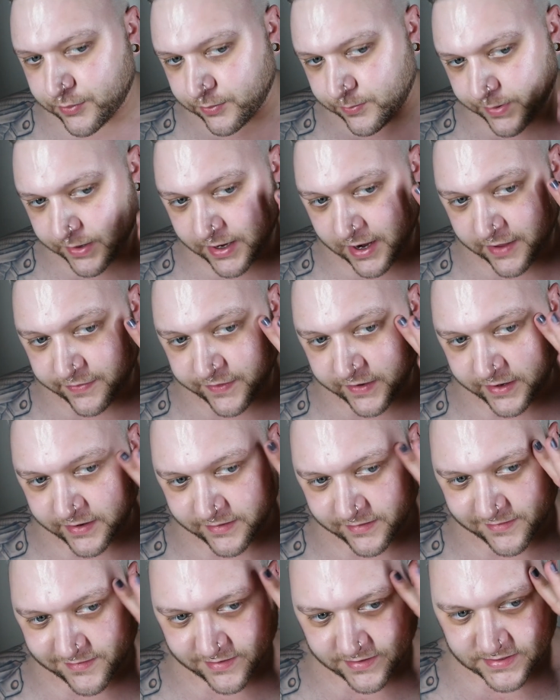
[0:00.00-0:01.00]
but I think
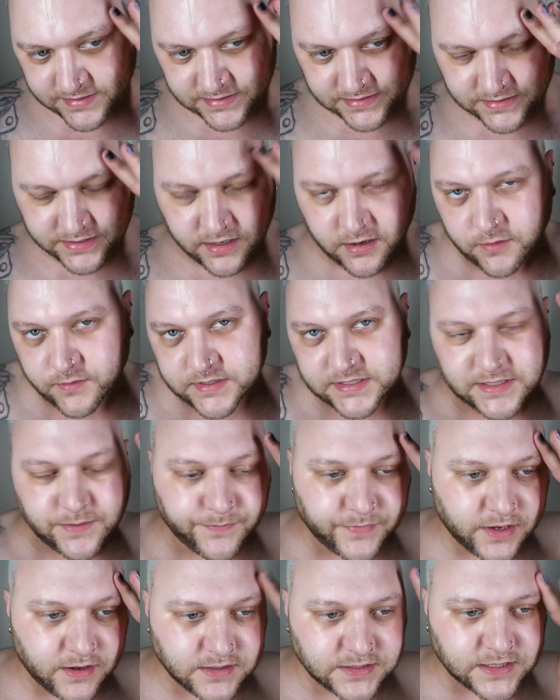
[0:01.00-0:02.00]
it just, you know, it's
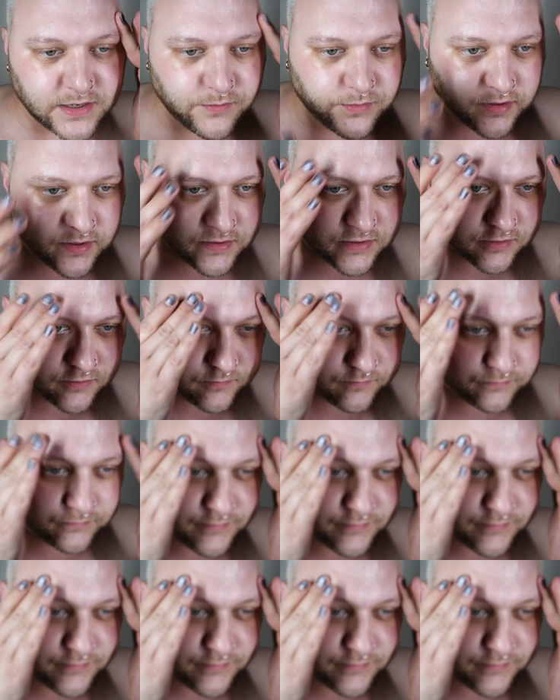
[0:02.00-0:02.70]
something else I want to do.